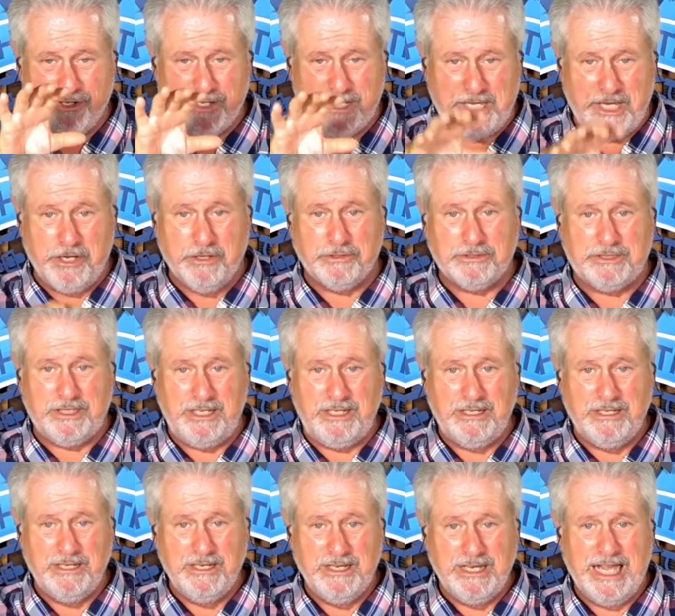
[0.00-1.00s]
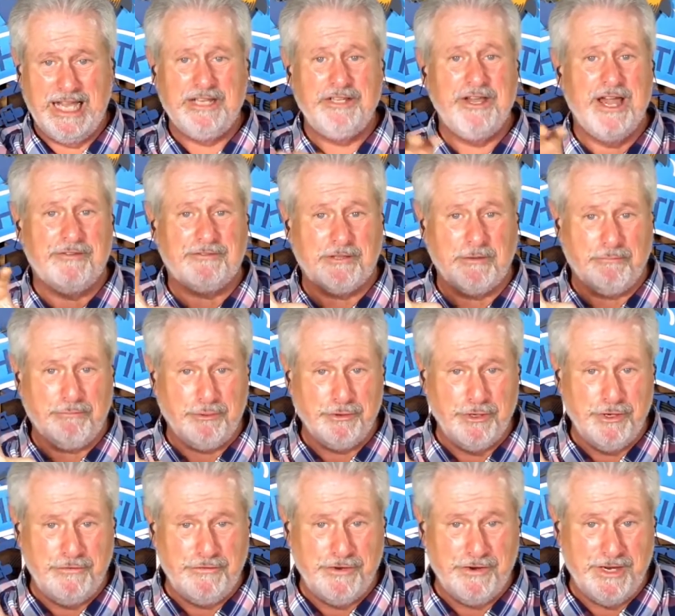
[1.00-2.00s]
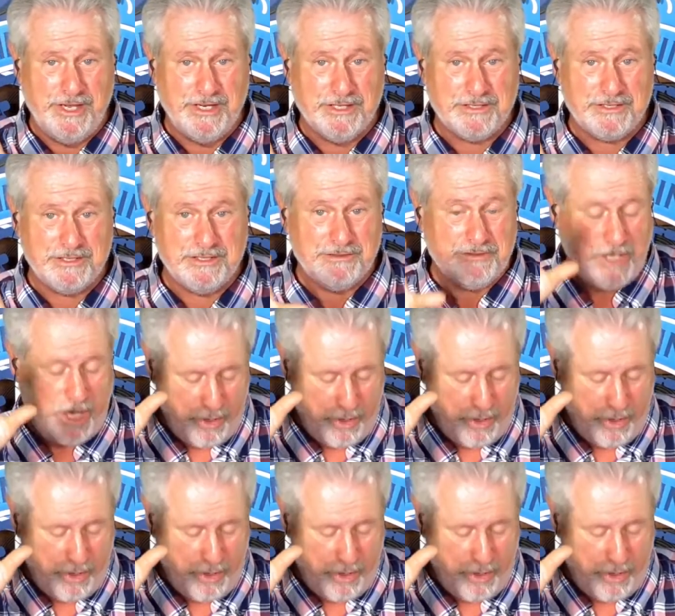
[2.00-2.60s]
guilty and you have to prove you're innocent.